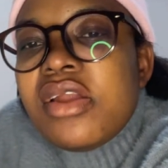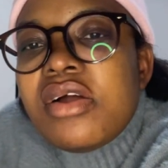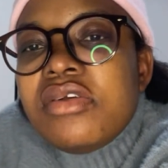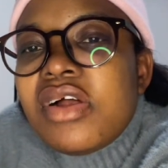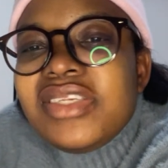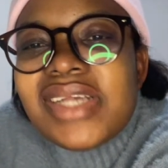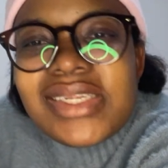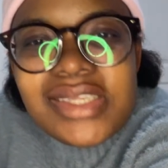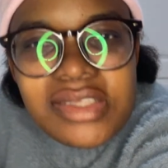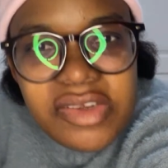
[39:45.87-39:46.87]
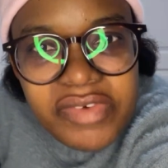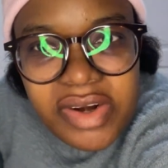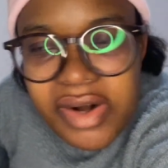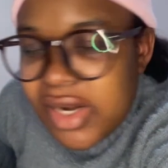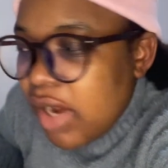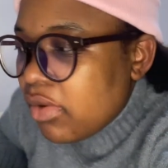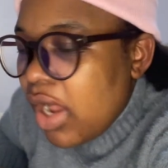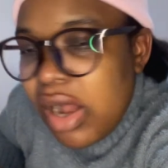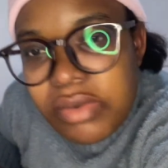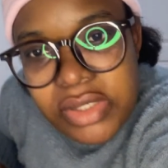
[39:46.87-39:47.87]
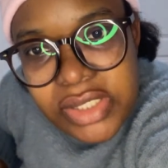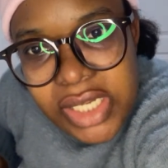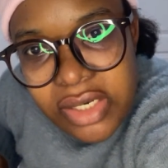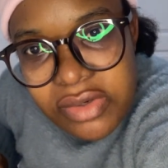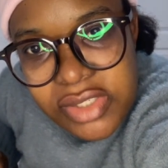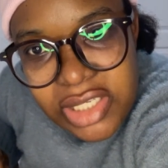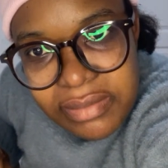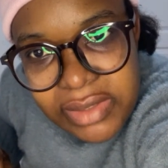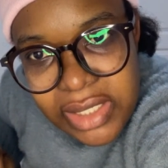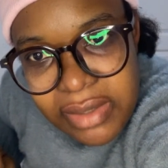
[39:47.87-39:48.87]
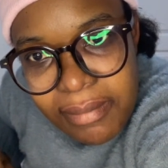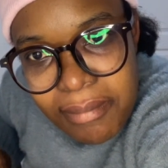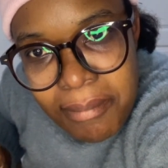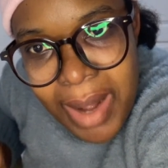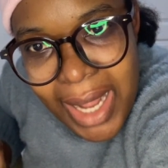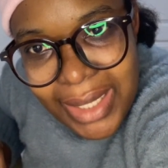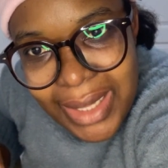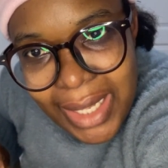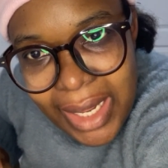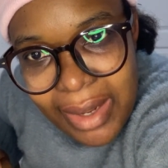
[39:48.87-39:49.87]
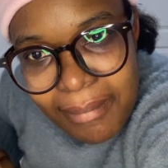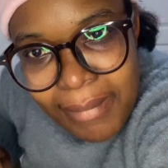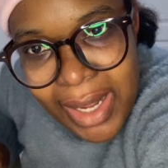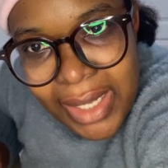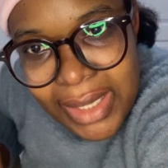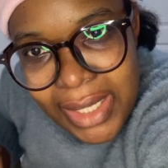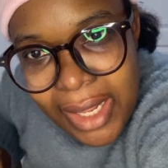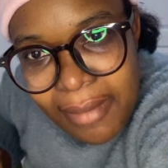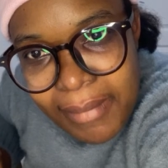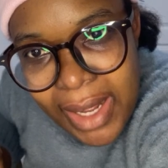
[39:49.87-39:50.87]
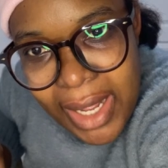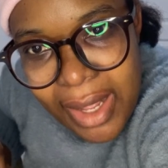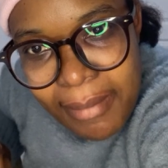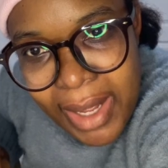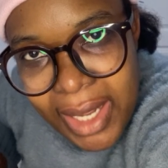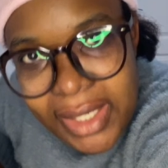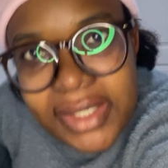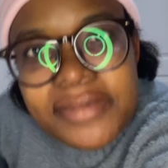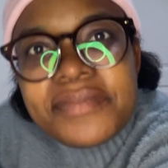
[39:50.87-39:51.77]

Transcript: not just South Africa, right? I will tell you something, Matla, Mahabana.